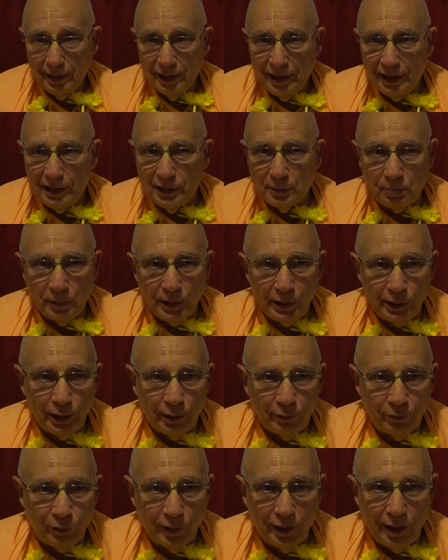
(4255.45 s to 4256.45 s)
He's
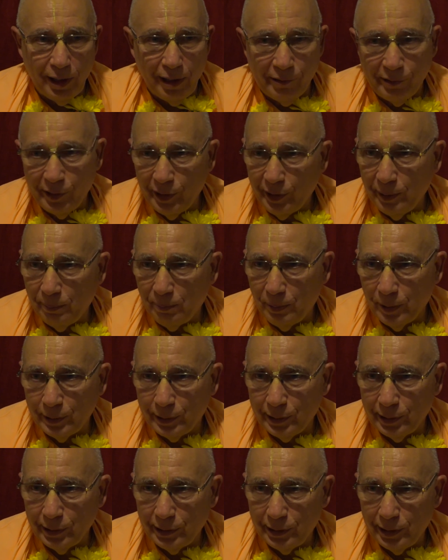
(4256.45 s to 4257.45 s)
preaching for an hour, and the
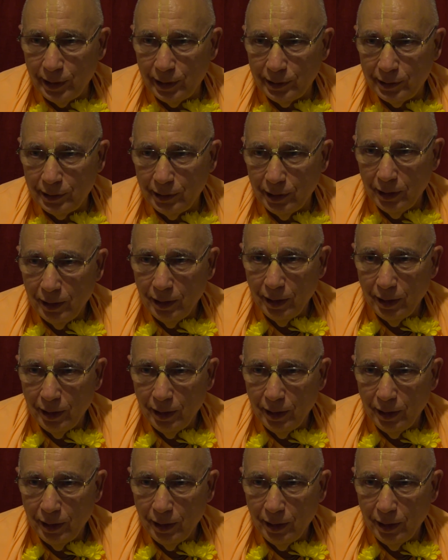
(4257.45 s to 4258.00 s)
person says,